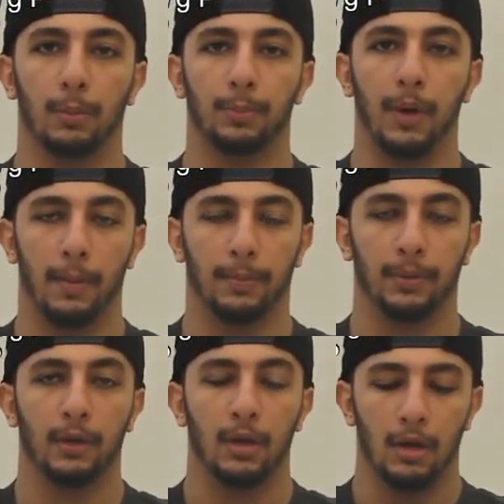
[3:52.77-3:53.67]

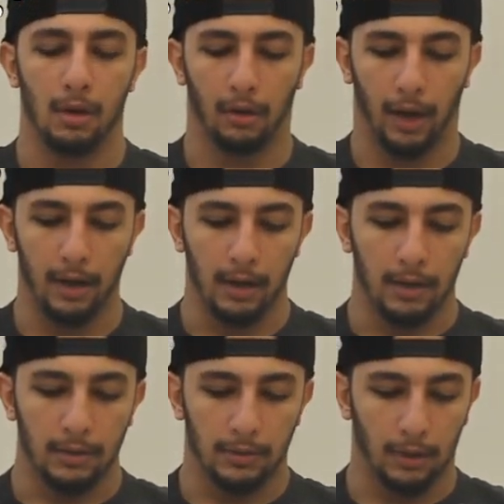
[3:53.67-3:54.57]
prep. Okay,
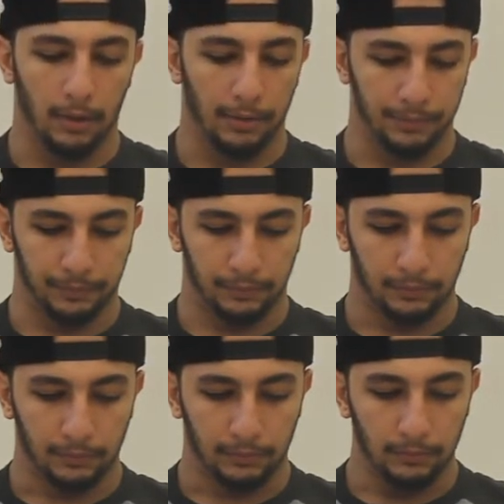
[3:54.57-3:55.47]
so
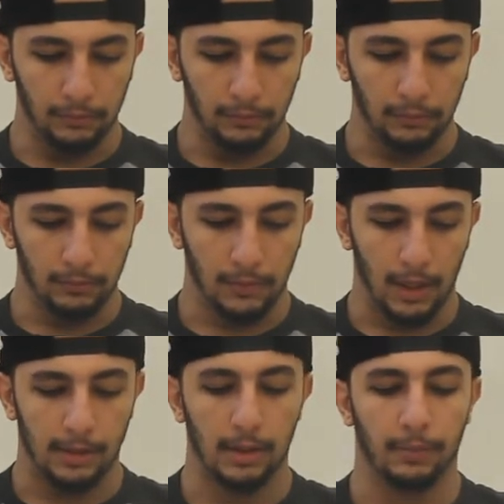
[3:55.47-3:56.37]

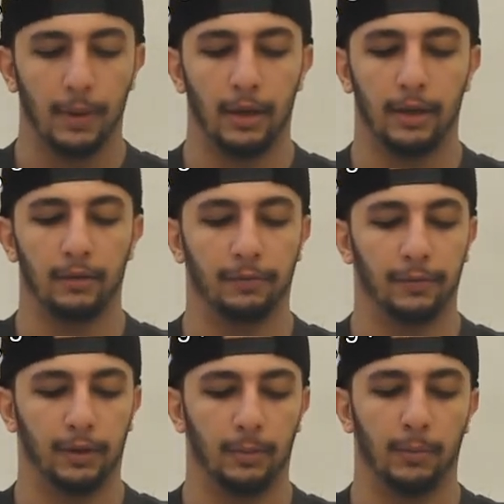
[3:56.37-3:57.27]
that's about it
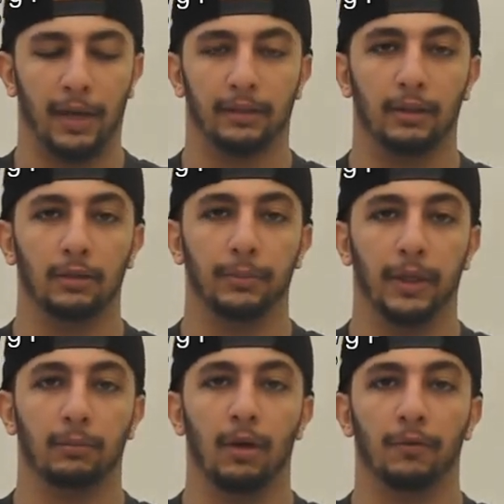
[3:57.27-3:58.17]
for my third
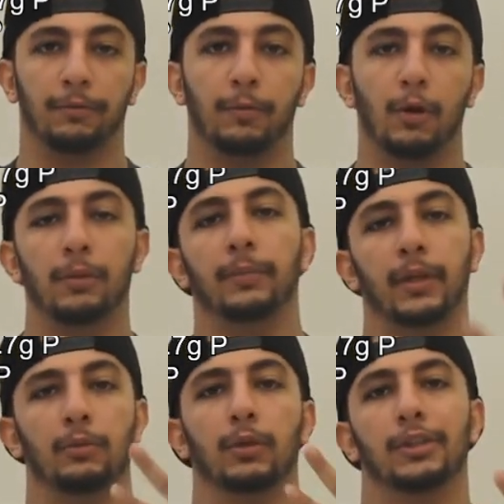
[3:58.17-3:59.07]
meal. My fourth
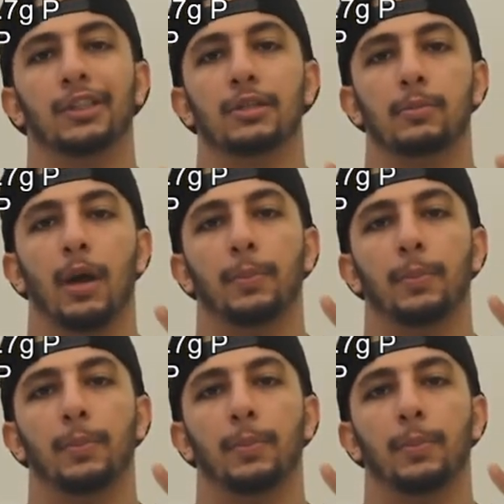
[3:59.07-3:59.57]
meal, which is my